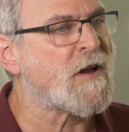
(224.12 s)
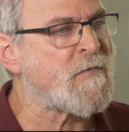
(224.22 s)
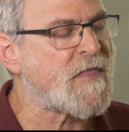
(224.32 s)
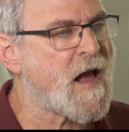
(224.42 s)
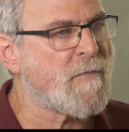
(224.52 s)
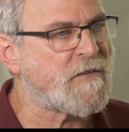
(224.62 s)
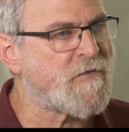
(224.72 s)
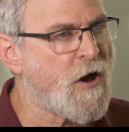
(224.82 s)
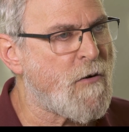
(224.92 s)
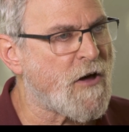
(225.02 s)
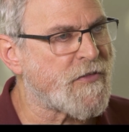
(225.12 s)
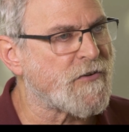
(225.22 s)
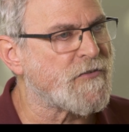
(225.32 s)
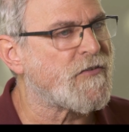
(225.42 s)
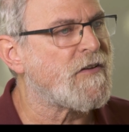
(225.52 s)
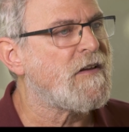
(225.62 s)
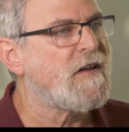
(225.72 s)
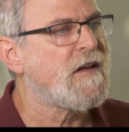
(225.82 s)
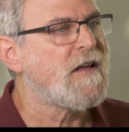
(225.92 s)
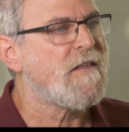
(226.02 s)
working with a couple of co-authors,
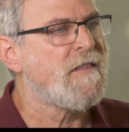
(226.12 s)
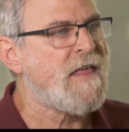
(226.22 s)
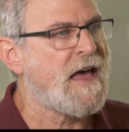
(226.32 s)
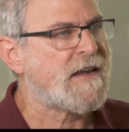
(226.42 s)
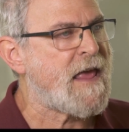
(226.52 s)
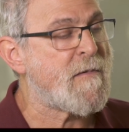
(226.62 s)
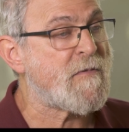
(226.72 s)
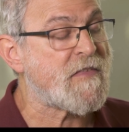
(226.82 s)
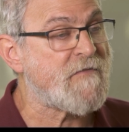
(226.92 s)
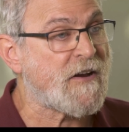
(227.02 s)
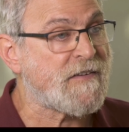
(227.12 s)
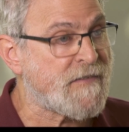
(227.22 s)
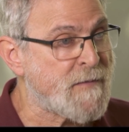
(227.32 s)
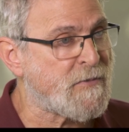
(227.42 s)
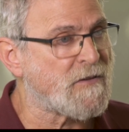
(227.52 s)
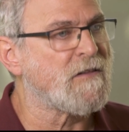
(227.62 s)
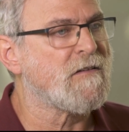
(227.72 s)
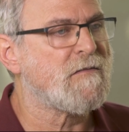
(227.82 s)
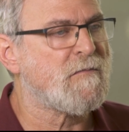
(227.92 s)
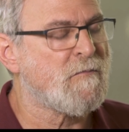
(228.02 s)
that came up with a very simple
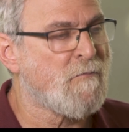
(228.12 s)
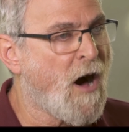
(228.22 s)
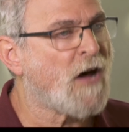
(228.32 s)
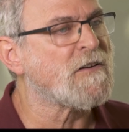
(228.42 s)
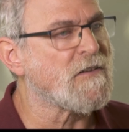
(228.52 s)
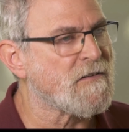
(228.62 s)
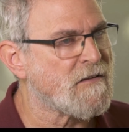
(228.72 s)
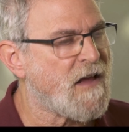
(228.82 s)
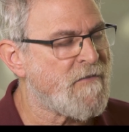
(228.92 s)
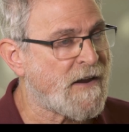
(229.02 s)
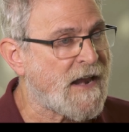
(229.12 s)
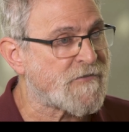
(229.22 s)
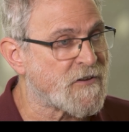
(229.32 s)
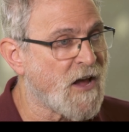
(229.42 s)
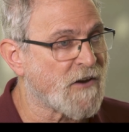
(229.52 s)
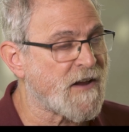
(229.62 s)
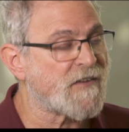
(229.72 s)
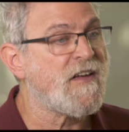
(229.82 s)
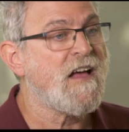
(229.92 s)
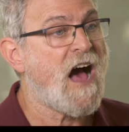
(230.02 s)
model of financial
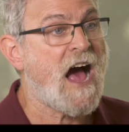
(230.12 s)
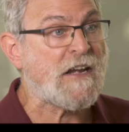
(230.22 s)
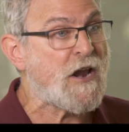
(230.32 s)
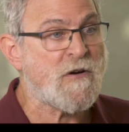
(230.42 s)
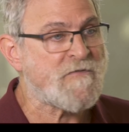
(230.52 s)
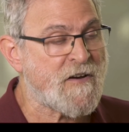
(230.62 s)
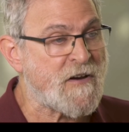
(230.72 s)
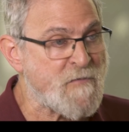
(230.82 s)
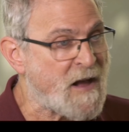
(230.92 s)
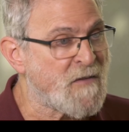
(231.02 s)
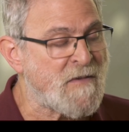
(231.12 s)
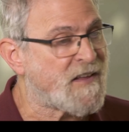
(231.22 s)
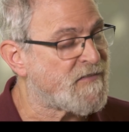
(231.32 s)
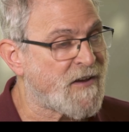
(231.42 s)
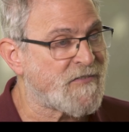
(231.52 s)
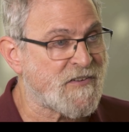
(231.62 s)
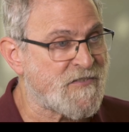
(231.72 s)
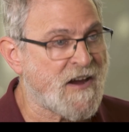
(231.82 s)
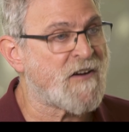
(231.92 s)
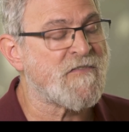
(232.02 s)
contracts. I know it very well because I was the
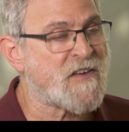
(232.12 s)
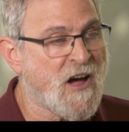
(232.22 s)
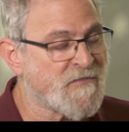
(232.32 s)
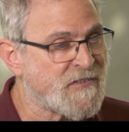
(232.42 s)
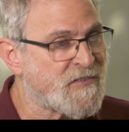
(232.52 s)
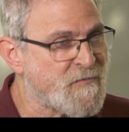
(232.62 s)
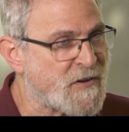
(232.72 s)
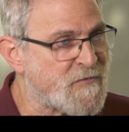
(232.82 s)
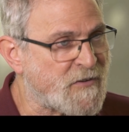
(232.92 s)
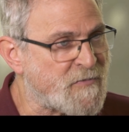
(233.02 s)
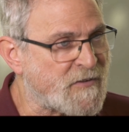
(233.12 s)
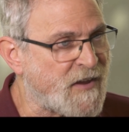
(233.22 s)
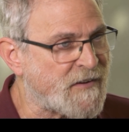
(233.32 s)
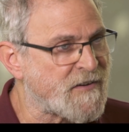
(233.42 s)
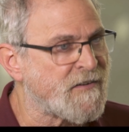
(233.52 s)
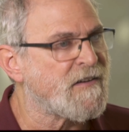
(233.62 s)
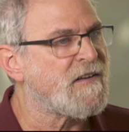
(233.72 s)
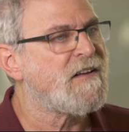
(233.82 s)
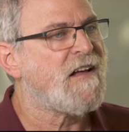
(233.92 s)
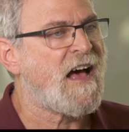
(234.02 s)
chair of the conference in which it was presented.
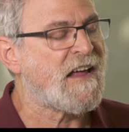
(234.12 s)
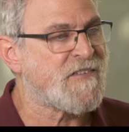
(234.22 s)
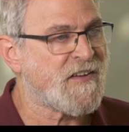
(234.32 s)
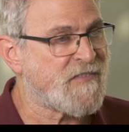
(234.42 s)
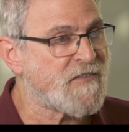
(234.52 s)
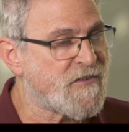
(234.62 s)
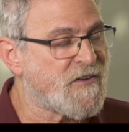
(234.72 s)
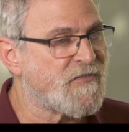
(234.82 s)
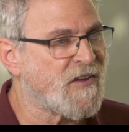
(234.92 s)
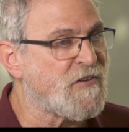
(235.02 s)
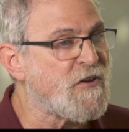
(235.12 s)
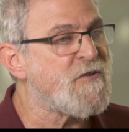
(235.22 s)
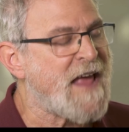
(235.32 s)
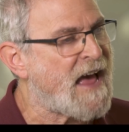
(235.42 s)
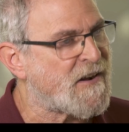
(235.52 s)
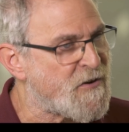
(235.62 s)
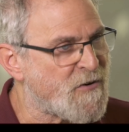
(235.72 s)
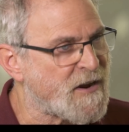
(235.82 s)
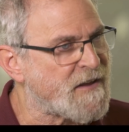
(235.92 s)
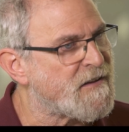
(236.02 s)
I had just introduced a new
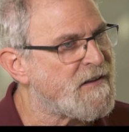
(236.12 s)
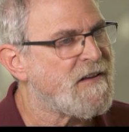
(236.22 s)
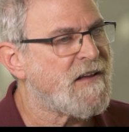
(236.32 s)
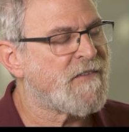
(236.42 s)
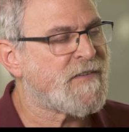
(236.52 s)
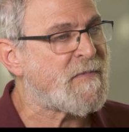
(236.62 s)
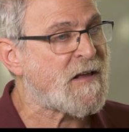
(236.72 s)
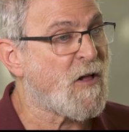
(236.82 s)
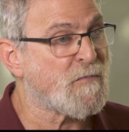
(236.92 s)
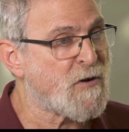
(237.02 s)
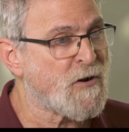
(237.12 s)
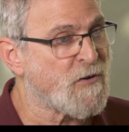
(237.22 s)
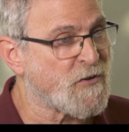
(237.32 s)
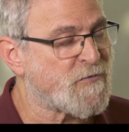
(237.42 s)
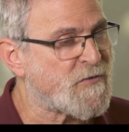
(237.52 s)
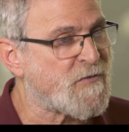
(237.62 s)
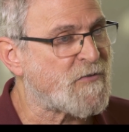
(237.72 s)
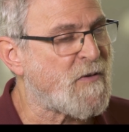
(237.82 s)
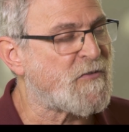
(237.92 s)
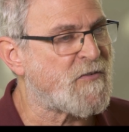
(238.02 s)
category of something called pearls, which were
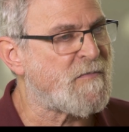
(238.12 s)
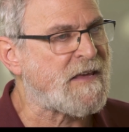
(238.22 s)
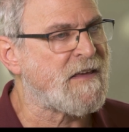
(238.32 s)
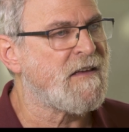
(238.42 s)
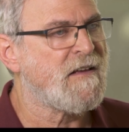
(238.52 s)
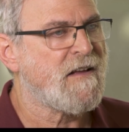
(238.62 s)
supposed to be,